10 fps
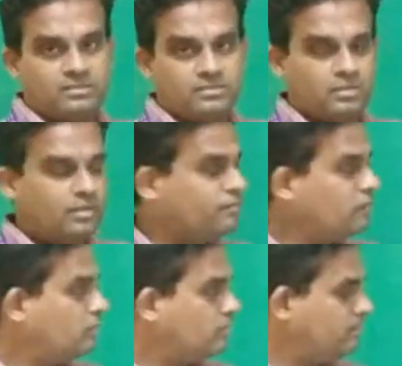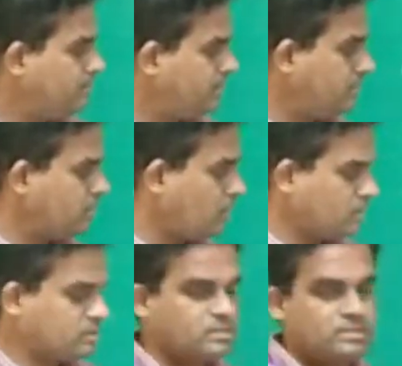So if you bring
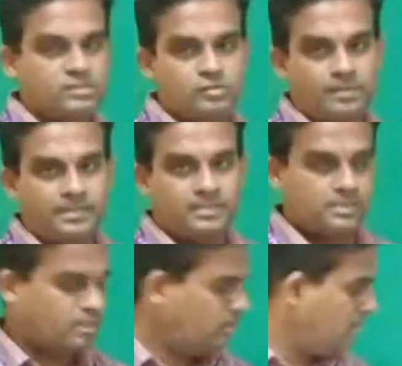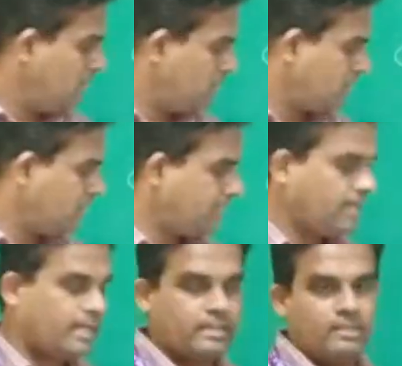losses into the picture, the critical
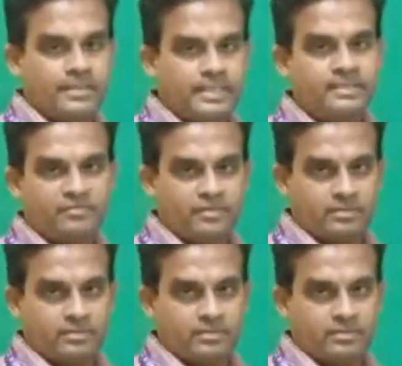angle might differ.